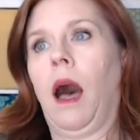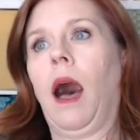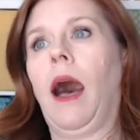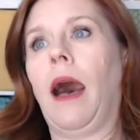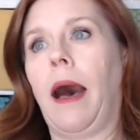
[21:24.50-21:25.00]

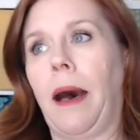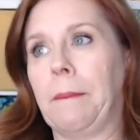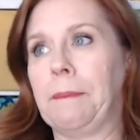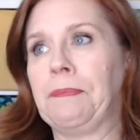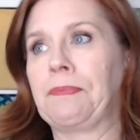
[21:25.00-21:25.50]

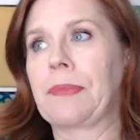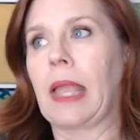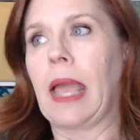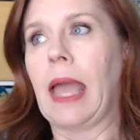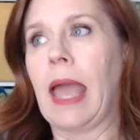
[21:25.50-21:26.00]
Um,
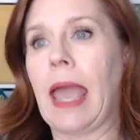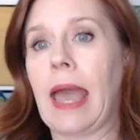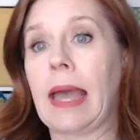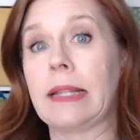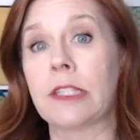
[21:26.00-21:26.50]

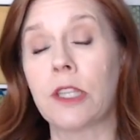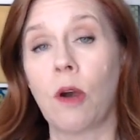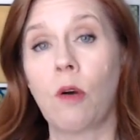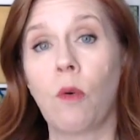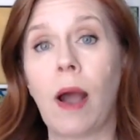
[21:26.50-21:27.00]
and
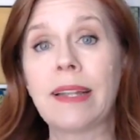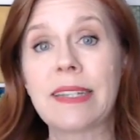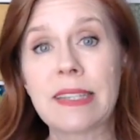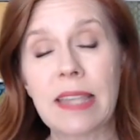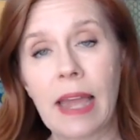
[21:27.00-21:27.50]
so I
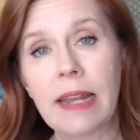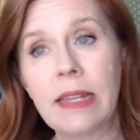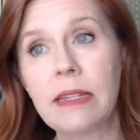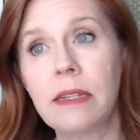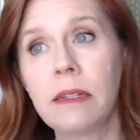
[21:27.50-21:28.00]

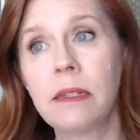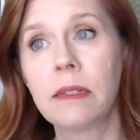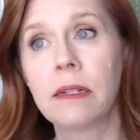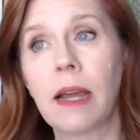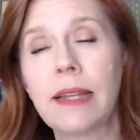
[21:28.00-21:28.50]
decided,
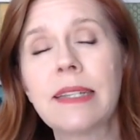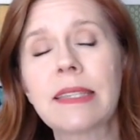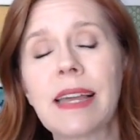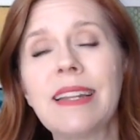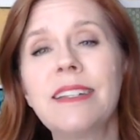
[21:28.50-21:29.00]
I
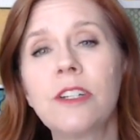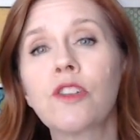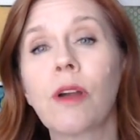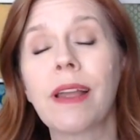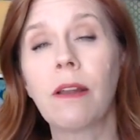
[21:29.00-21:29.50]
decided to
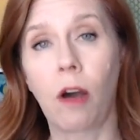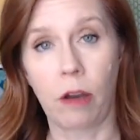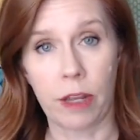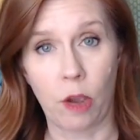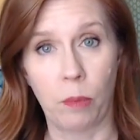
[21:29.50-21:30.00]
try an
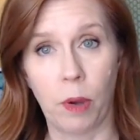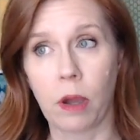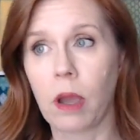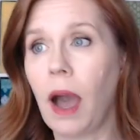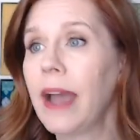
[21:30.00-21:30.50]

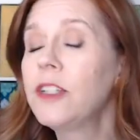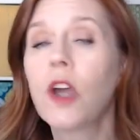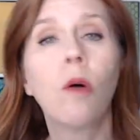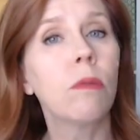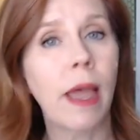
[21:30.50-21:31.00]
audiobook. I
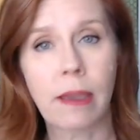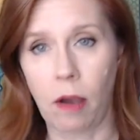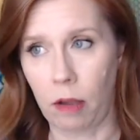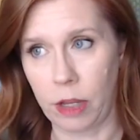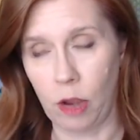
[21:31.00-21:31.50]
don't like
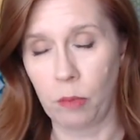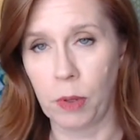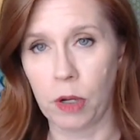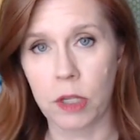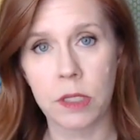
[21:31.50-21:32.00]

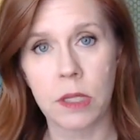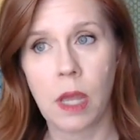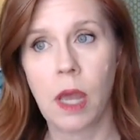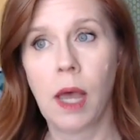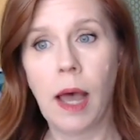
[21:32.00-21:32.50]
audiobooks
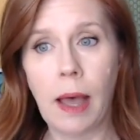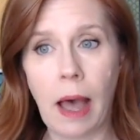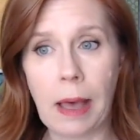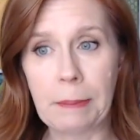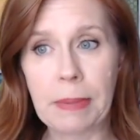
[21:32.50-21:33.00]

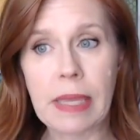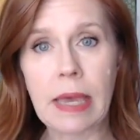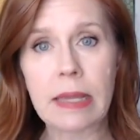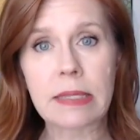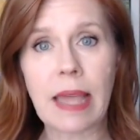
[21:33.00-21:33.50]
uh,
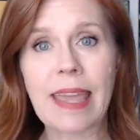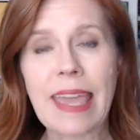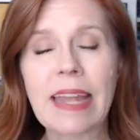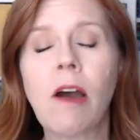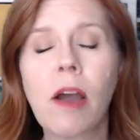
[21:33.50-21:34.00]
because I
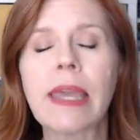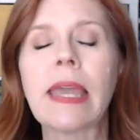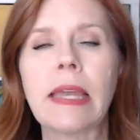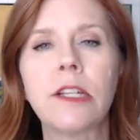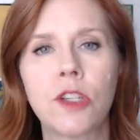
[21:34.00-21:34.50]
cannot
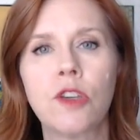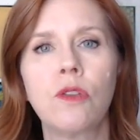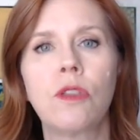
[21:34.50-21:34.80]
get into